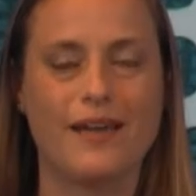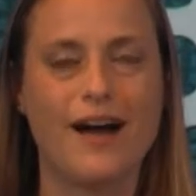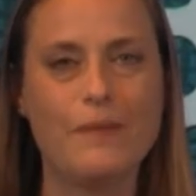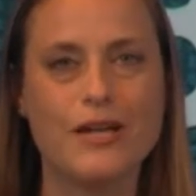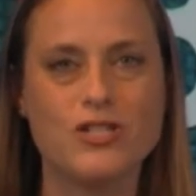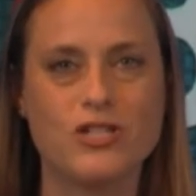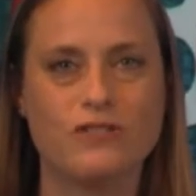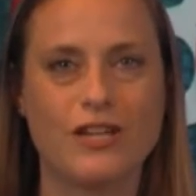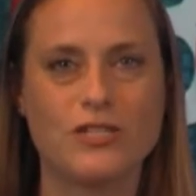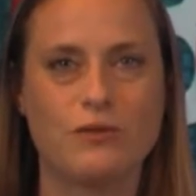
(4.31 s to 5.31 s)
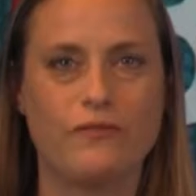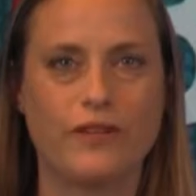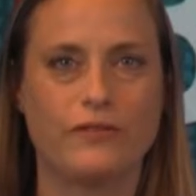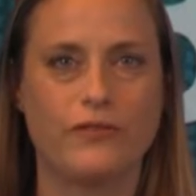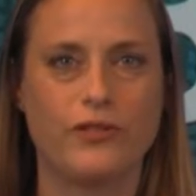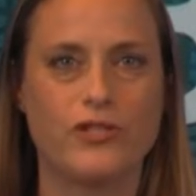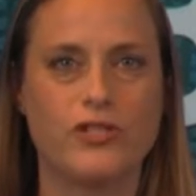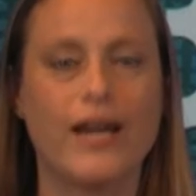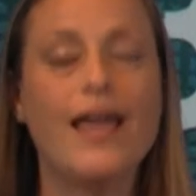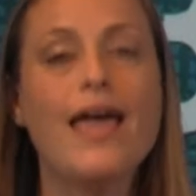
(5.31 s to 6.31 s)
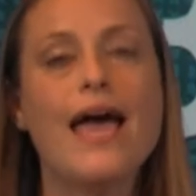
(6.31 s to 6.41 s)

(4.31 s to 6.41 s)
I'm Ashley Rosser of Victory Fiduciary,